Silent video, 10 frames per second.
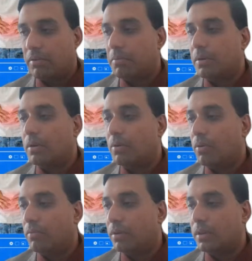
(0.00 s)
women
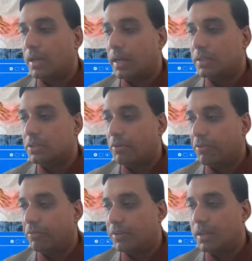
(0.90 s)
over the age of
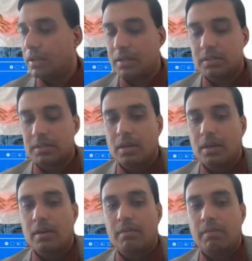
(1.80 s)
50 years,
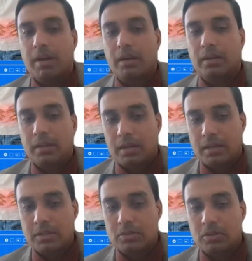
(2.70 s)
wherein their
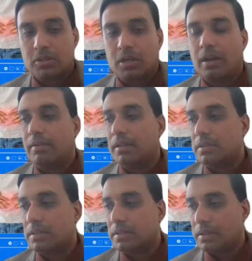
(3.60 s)
estrogen
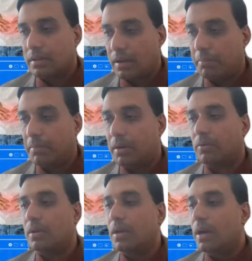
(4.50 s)
levels come down.
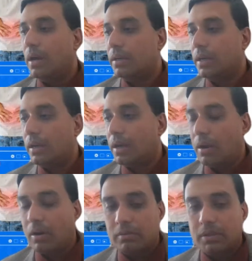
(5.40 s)
Again,
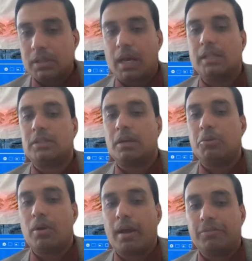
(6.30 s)
along with calcium,
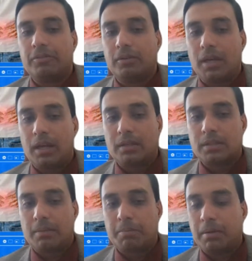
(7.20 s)
you have to take
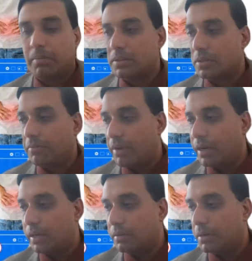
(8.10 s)
supplements of
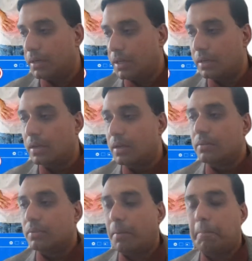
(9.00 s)
vitamin D.
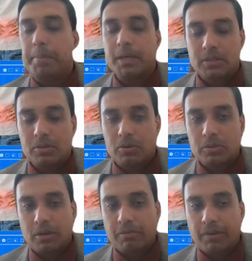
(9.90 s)
The best
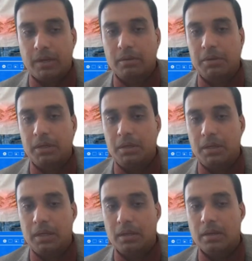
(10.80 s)
source of vitamin
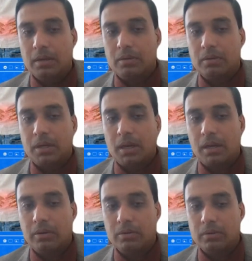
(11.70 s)
D, to tell
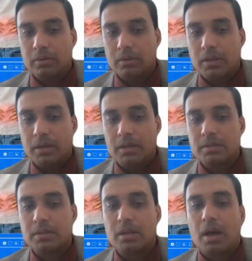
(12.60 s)
you,
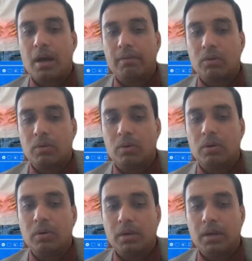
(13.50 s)
is our
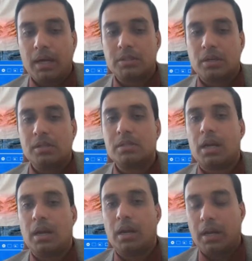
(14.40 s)
own natural
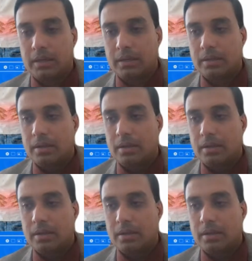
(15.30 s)
sunlight.